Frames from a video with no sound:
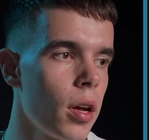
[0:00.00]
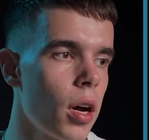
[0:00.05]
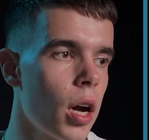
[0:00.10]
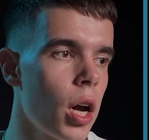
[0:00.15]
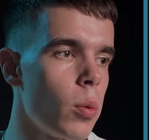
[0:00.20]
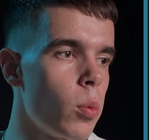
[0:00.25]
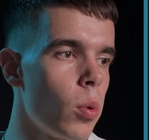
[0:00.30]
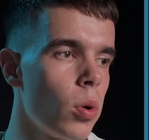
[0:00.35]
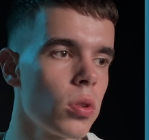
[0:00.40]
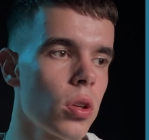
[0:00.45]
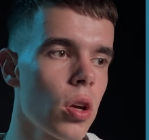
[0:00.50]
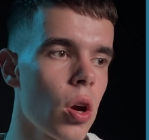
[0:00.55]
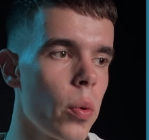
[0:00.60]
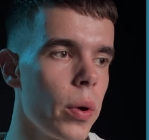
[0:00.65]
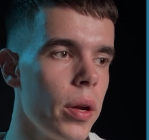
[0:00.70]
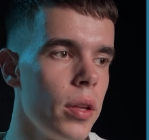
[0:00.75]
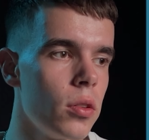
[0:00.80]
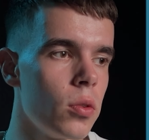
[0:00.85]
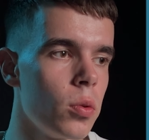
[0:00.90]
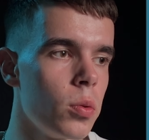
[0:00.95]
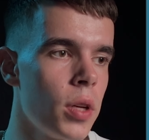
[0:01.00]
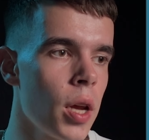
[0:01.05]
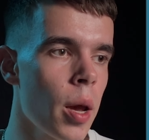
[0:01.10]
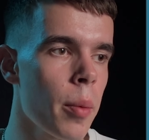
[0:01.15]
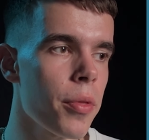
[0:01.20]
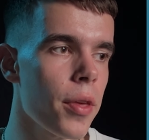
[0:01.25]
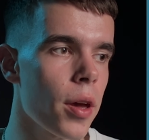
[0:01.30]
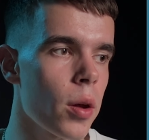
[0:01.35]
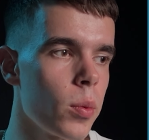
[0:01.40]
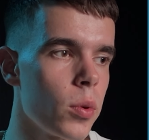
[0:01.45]
I won't go into
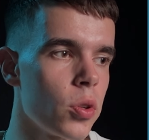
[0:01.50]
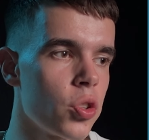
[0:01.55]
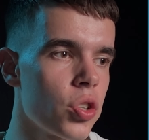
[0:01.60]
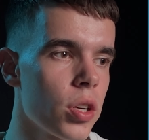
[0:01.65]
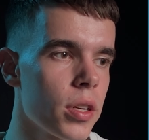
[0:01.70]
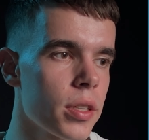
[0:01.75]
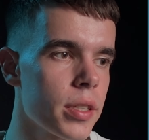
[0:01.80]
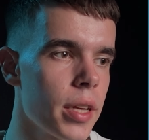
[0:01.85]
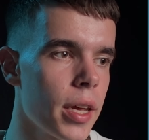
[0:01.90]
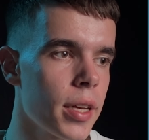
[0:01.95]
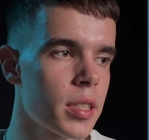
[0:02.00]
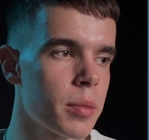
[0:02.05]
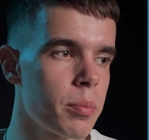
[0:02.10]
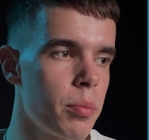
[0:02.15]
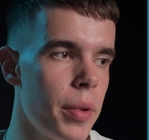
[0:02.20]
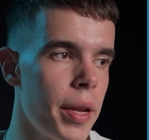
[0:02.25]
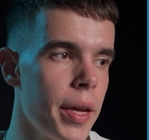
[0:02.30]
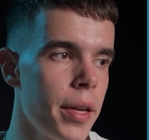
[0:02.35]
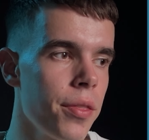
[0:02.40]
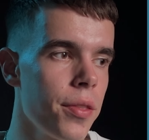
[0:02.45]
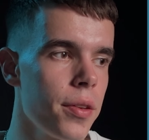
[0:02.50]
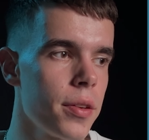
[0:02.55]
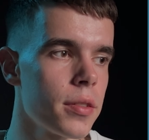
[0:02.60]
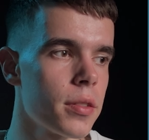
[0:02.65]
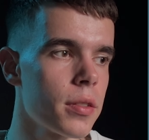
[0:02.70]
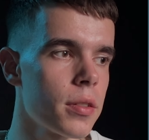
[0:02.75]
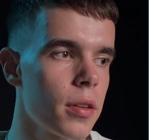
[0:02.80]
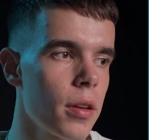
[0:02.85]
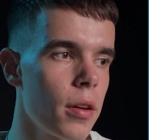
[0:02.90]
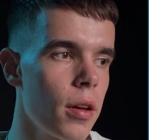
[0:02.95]
depth. I will just explain
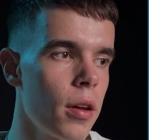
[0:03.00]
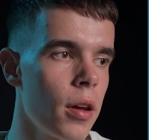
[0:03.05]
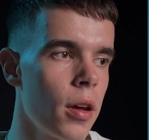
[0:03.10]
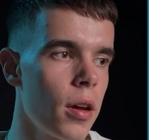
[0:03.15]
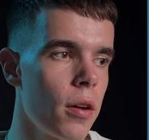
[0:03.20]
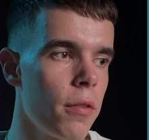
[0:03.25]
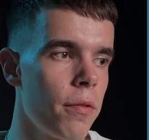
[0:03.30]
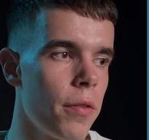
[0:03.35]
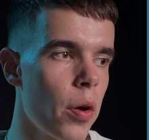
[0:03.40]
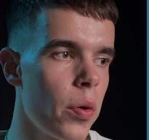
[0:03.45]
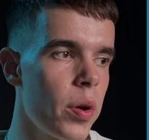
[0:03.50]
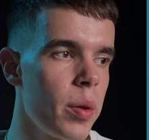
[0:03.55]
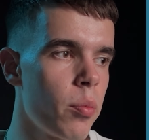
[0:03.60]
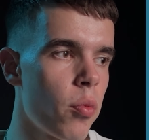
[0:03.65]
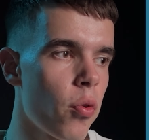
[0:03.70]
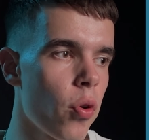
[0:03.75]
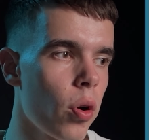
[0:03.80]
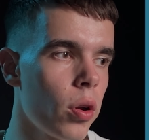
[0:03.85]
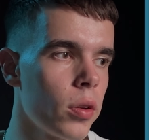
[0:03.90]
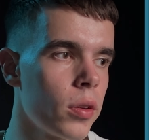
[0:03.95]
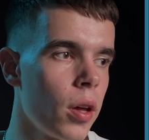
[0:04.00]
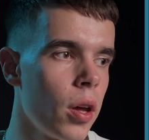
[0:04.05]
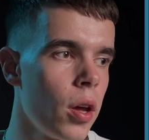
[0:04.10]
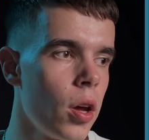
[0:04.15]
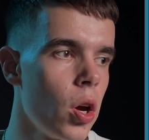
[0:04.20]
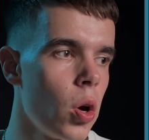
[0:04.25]
this very broad.